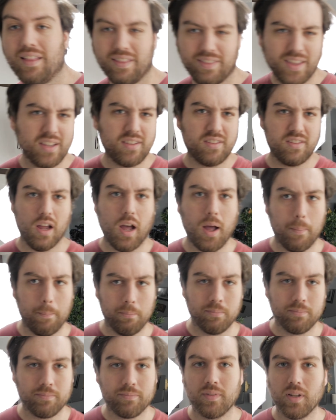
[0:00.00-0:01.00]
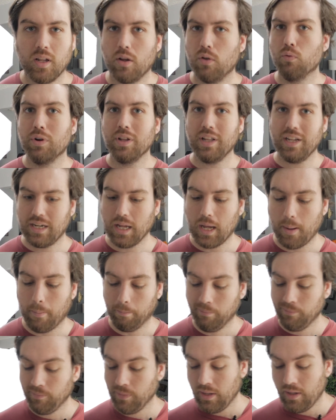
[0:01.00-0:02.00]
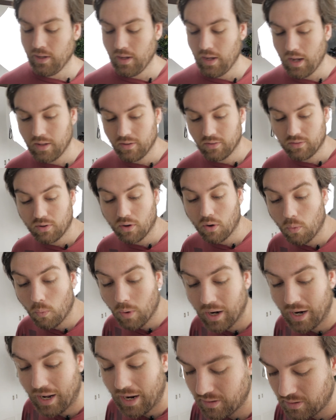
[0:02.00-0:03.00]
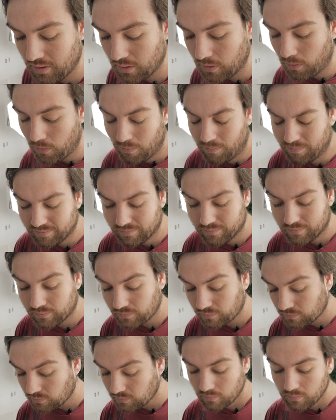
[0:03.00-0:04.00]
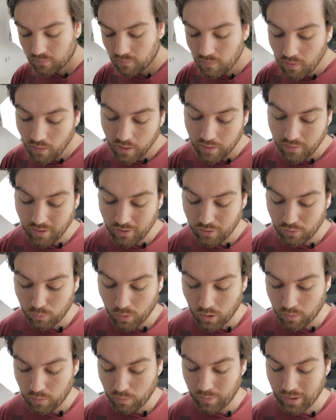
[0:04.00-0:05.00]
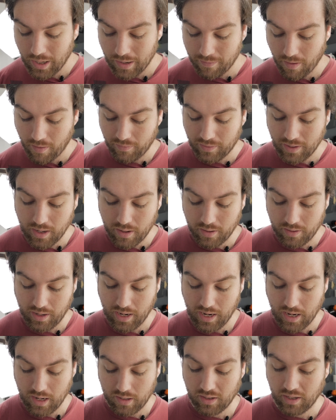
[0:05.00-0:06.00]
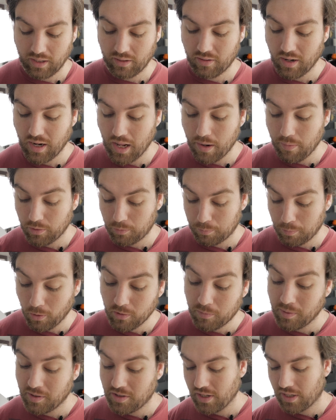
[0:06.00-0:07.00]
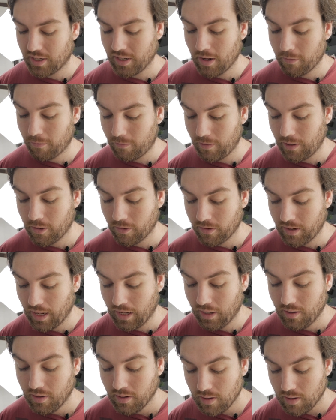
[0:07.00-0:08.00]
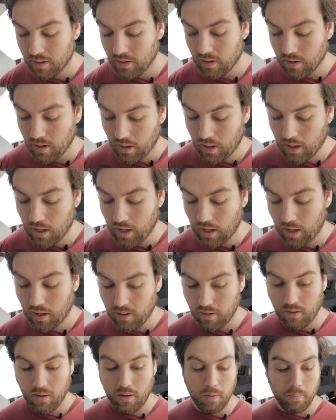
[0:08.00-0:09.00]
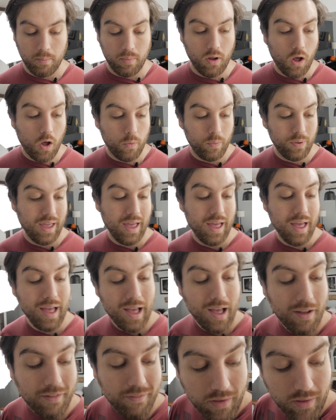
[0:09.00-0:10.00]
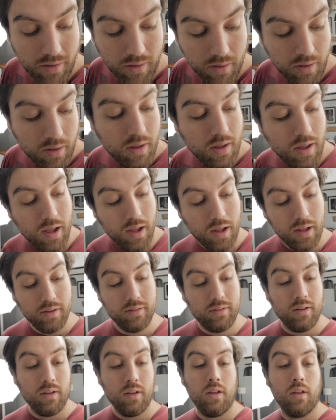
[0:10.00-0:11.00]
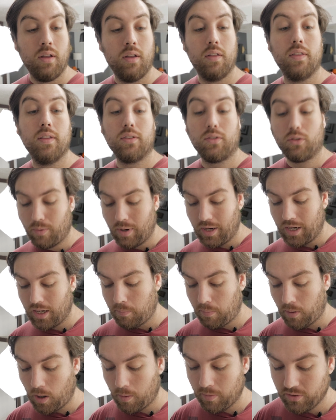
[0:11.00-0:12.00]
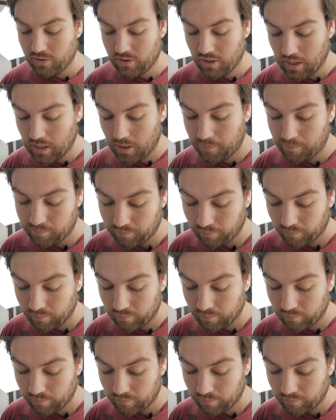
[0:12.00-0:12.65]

That's dumb, really dumb. And so what I do is I just work with whatever I've got on hand. Like today was supposed to be chicken alfredo day, but all we have is this grated Parmesan,